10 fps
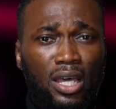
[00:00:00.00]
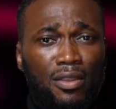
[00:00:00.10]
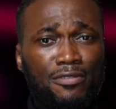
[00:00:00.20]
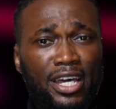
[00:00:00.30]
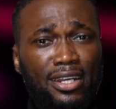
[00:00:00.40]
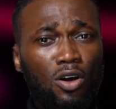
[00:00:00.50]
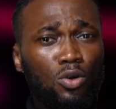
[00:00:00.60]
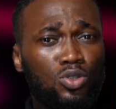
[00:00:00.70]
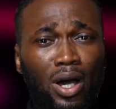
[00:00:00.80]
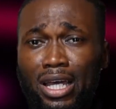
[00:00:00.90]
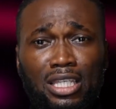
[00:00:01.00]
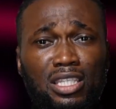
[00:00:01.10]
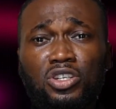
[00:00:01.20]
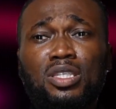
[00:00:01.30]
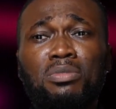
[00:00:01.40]
Then also, is
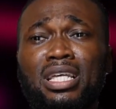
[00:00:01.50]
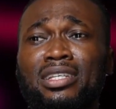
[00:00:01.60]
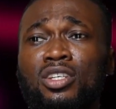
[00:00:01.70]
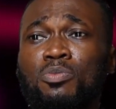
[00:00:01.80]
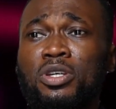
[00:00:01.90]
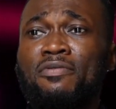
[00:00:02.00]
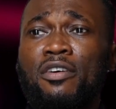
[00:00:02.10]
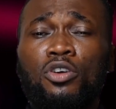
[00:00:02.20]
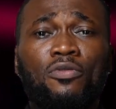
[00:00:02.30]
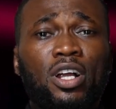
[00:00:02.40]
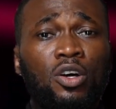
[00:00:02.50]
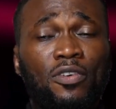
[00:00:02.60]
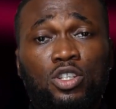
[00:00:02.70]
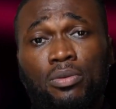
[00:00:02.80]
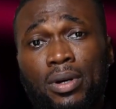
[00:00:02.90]
it just me that's just being very
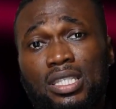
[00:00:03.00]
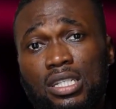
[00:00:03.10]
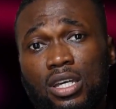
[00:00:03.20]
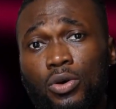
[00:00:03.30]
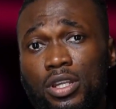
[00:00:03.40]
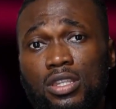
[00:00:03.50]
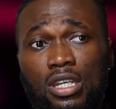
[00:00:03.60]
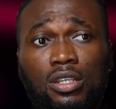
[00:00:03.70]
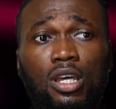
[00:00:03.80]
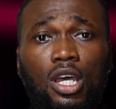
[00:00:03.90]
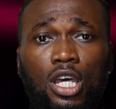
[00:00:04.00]
overly dramatic or anything?